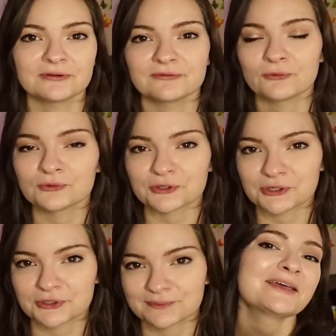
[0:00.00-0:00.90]
or
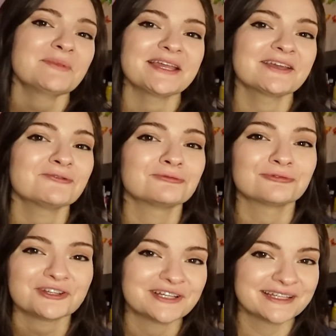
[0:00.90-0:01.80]
folder. They make it
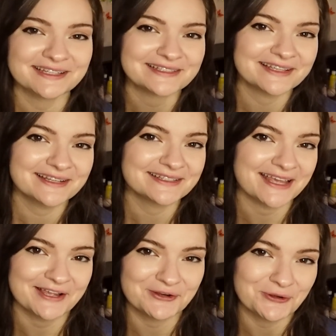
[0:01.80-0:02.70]
really easy to
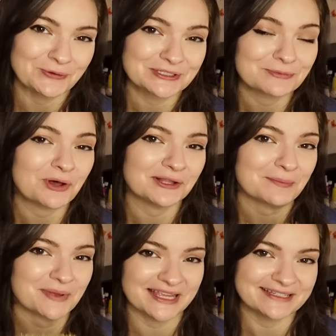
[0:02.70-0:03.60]
take notes while I'm
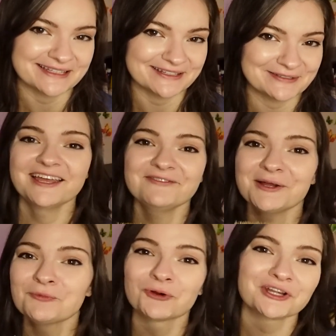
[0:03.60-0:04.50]
painting. If
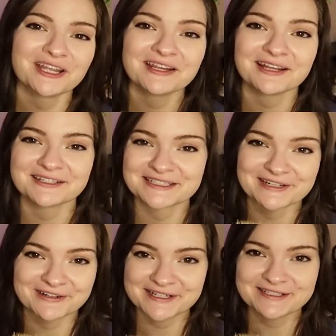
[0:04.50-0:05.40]
I'm working on a
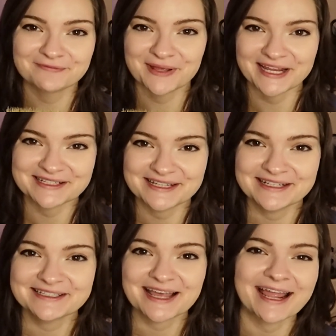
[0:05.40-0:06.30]
series of
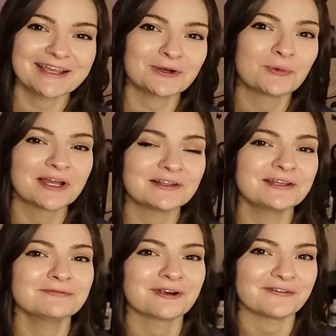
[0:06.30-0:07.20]
paintings, I can
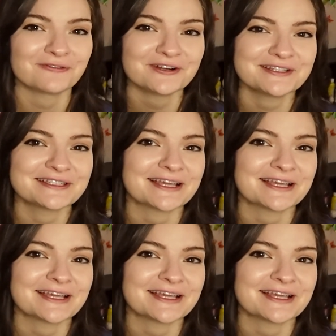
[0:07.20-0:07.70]
quickly reference